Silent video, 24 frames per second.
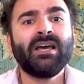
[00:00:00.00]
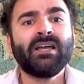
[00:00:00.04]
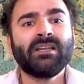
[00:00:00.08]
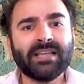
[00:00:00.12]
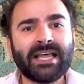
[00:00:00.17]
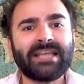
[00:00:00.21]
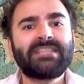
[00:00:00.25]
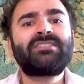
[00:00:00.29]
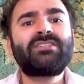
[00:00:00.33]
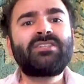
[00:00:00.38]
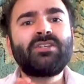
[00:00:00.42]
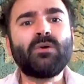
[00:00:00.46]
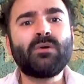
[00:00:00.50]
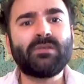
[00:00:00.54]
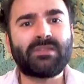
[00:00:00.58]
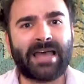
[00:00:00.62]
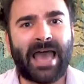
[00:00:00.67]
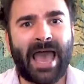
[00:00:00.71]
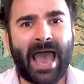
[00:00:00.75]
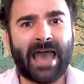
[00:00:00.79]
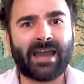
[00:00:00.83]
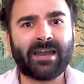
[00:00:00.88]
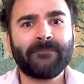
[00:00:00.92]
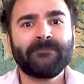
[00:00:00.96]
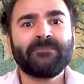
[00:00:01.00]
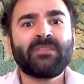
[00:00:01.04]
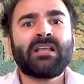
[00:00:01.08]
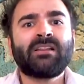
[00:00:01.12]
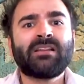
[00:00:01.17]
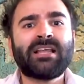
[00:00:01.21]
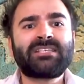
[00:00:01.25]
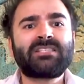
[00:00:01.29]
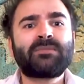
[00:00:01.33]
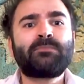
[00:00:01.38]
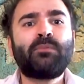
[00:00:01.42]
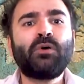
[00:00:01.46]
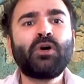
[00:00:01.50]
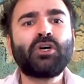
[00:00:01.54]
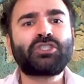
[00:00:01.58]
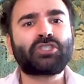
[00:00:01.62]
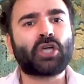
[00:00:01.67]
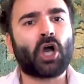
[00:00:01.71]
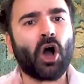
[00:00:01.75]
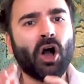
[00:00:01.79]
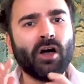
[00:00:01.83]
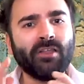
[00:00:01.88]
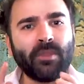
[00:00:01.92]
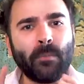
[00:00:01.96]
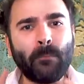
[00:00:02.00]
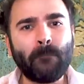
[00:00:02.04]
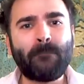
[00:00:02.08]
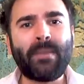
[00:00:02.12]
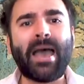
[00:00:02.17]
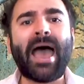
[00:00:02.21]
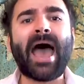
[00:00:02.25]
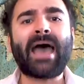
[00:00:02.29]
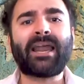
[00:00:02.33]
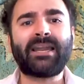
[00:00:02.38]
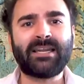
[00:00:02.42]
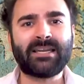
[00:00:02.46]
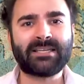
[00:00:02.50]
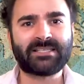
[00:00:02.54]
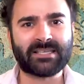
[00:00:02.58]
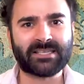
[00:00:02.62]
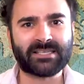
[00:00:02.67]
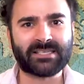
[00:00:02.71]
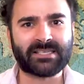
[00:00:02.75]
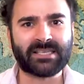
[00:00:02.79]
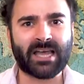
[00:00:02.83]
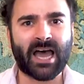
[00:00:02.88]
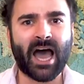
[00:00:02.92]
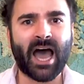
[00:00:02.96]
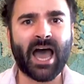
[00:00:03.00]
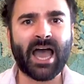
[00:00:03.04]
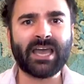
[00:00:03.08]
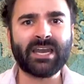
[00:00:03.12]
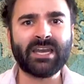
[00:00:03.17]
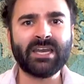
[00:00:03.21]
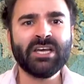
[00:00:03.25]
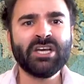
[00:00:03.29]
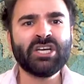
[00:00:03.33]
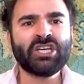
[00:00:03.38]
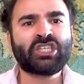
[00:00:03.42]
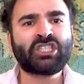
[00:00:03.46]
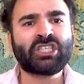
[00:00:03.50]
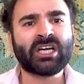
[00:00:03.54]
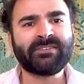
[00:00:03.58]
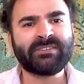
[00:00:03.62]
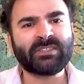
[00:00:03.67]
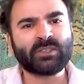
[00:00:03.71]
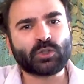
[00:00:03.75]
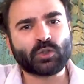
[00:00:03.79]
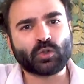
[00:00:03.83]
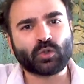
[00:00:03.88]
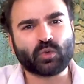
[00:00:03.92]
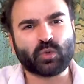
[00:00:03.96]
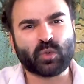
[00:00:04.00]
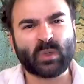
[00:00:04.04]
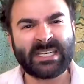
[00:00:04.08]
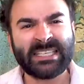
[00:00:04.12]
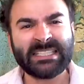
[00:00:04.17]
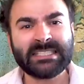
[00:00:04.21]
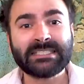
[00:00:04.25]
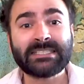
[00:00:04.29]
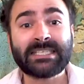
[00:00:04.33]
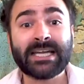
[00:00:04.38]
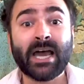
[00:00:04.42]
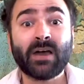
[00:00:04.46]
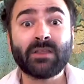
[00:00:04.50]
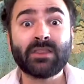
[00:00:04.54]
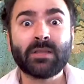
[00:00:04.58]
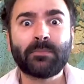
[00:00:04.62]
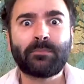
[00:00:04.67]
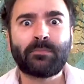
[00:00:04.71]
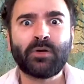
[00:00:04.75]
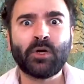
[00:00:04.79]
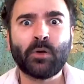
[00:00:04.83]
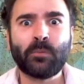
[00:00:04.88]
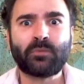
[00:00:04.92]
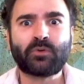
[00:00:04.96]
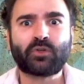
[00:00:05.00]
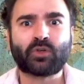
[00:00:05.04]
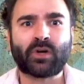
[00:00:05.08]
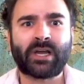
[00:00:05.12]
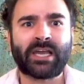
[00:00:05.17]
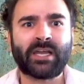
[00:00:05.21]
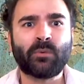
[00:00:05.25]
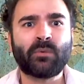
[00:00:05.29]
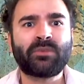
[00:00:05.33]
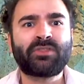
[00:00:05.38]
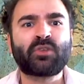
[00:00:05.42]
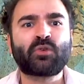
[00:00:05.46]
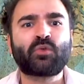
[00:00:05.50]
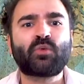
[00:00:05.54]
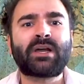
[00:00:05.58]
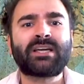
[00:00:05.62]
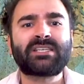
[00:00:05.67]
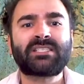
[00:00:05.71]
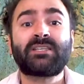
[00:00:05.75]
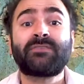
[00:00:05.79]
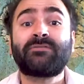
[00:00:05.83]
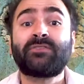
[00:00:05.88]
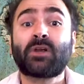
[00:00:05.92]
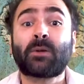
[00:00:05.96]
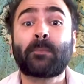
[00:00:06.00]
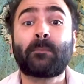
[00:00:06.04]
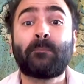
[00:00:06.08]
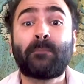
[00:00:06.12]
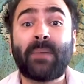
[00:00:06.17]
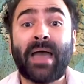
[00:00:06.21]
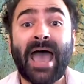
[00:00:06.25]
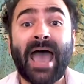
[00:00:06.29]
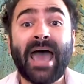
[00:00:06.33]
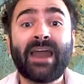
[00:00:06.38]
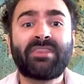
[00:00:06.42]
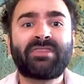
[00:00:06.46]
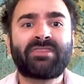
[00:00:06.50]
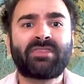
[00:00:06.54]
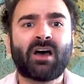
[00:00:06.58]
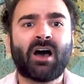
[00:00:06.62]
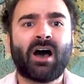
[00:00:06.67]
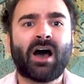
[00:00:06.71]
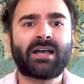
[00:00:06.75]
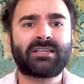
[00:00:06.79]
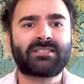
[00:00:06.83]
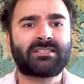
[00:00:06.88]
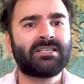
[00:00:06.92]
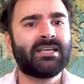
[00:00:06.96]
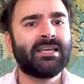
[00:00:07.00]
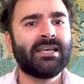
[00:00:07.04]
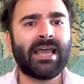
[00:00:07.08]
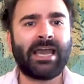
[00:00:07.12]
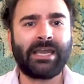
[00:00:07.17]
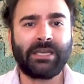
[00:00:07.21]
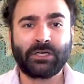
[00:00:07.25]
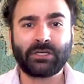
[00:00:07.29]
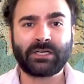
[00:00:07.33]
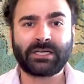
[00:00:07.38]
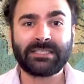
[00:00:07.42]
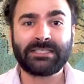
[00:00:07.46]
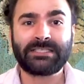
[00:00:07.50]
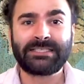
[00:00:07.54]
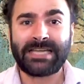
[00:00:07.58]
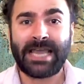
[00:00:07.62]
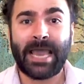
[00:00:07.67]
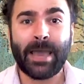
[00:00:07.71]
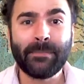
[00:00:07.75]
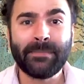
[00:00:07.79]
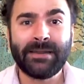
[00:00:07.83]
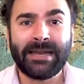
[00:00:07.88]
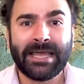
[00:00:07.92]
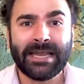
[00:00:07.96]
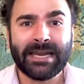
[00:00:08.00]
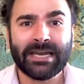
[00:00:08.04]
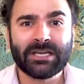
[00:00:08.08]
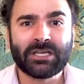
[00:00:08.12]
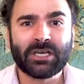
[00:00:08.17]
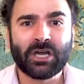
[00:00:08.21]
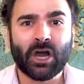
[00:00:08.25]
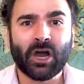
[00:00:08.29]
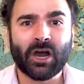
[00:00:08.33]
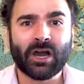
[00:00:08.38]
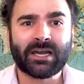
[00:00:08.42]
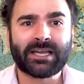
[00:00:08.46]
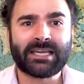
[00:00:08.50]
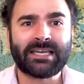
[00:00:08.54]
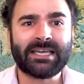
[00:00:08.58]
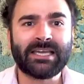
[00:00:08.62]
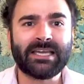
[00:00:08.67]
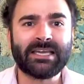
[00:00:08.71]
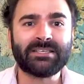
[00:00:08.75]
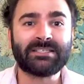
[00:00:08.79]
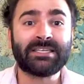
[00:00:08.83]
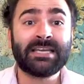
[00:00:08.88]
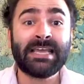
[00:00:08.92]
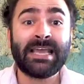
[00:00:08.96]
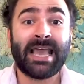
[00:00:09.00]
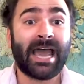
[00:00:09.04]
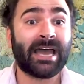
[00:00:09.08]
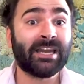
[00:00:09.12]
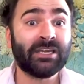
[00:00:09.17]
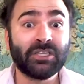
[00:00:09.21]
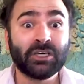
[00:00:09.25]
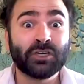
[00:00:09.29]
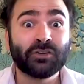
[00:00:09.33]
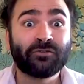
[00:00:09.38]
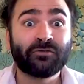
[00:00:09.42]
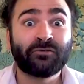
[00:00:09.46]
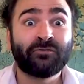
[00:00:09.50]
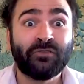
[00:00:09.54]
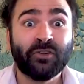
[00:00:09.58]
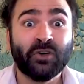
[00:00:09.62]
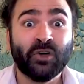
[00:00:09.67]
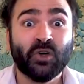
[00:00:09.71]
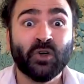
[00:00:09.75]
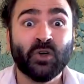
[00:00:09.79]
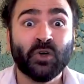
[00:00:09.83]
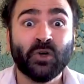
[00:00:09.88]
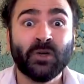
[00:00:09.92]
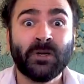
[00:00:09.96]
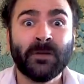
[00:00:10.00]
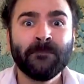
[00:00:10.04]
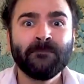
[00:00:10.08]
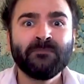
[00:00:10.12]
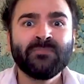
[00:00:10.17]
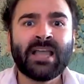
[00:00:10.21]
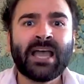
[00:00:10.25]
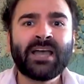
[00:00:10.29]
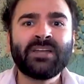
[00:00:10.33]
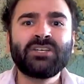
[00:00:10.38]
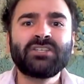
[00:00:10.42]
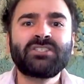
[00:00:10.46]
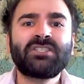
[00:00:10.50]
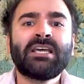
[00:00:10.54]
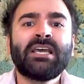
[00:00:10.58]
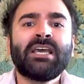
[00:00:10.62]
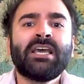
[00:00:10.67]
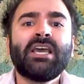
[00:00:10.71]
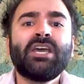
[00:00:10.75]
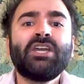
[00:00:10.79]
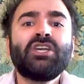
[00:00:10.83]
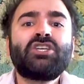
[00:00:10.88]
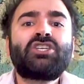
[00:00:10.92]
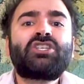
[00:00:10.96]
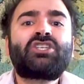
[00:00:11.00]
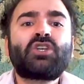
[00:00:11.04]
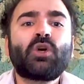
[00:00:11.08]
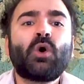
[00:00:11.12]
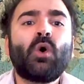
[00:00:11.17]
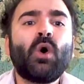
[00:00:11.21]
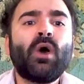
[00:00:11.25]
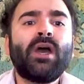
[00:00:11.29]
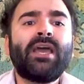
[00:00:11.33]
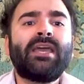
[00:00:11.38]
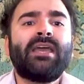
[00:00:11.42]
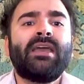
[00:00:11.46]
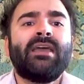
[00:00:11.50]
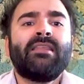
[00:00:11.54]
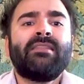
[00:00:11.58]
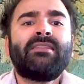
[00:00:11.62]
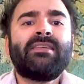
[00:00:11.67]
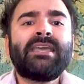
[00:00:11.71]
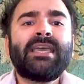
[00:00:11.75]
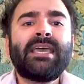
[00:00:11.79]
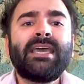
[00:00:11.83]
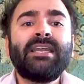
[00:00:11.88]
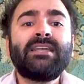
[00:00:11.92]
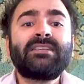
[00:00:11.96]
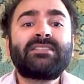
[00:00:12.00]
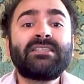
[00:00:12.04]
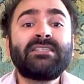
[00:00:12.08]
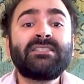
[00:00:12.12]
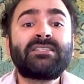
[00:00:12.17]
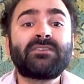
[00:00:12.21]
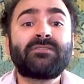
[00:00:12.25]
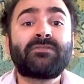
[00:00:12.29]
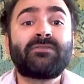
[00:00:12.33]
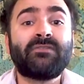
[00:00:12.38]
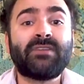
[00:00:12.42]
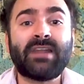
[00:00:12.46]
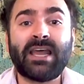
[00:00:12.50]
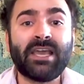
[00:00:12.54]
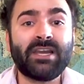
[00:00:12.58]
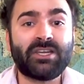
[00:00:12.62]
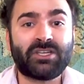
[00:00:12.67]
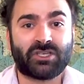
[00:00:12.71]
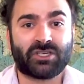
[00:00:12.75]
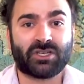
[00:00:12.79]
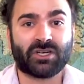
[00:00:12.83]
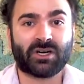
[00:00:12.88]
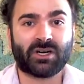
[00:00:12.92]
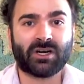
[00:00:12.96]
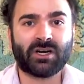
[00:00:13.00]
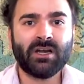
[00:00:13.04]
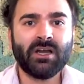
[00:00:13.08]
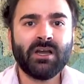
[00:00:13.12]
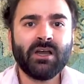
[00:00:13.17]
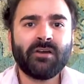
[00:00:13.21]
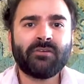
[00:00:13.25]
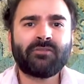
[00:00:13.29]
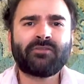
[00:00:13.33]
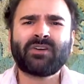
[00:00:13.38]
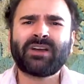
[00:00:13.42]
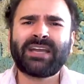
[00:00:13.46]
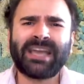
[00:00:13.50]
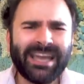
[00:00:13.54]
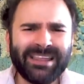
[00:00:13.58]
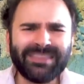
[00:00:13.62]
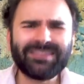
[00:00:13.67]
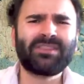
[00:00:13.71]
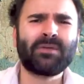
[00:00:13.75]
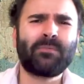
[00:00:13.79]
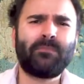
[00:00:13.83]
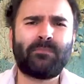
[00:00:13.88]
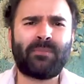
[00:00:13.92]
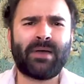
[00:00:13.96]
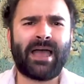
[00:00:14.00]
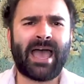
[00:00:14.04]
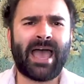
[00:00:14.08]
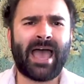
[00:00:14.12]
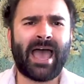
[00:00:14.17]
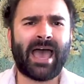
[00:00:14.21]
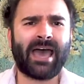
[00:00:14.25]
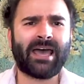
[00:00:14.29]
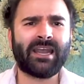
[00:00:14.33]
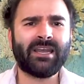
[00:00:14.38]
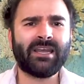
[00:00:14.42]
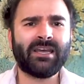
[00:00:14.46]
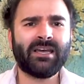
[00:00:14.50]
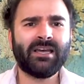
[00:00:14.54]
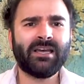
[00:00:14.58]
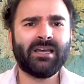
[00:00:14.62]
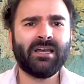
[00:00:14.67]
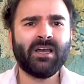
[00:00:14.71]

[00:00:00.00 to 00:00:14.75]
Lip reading: Let's do that. Let's push all the badness aside, shove it right down the poop drain with the rest of your bad thoughts and your contaminated car keys and your food, and just enjoy the innocence of nature. Forget the bad.